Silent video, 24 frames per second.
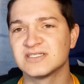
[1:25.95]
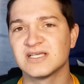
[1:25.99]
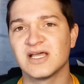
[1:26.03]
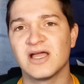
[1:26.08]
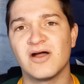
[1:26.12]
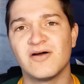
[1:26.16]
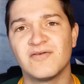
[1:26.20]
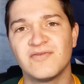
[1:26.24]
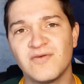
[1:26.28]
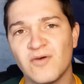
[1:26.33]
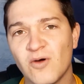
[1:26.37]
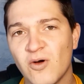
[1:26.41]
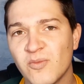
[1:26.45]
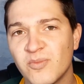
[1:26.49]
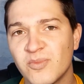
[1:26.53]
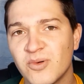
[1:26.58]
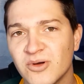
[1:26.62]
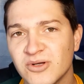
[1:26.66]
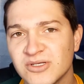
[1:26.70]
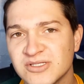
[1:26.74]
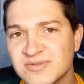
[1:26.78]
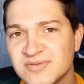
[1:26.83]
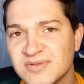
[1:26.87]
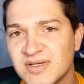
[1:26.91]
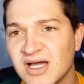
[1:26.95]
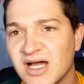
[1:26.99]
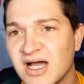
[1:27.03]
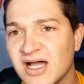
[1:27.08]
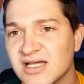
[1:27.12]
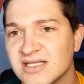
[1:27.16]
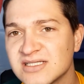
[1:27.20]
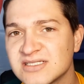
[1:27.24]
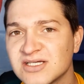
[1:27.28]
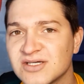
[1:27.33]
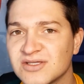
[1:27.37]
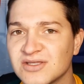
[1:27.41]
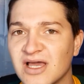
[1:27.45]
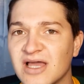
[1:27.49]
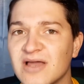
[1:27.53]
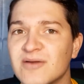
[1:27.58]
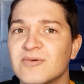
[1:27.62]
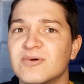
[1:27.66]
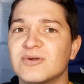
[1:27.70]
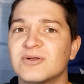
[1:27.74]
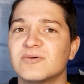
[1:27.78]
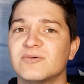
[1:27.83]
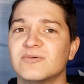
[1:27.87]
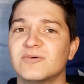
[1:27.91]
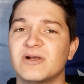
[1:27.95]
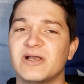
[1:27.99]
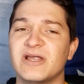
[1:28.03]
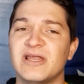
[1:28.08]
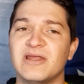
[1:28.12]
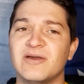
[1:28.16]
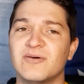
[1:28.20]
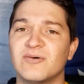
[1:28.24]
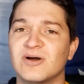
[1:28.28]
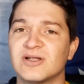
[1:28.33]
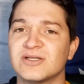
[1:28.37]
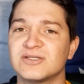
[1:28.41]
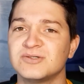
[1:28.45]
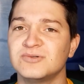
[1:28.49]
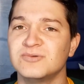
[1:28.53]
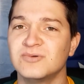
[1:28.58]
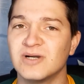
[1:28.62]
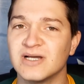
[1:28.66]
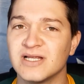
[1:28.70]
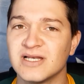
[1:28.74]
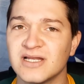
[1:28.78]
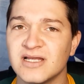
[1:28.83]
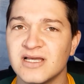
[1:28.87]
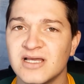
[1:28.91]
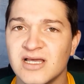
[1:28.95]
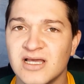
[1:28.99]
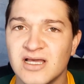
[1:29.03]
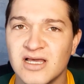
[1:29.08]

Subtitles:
They are 4 points behind, so they would really want to win,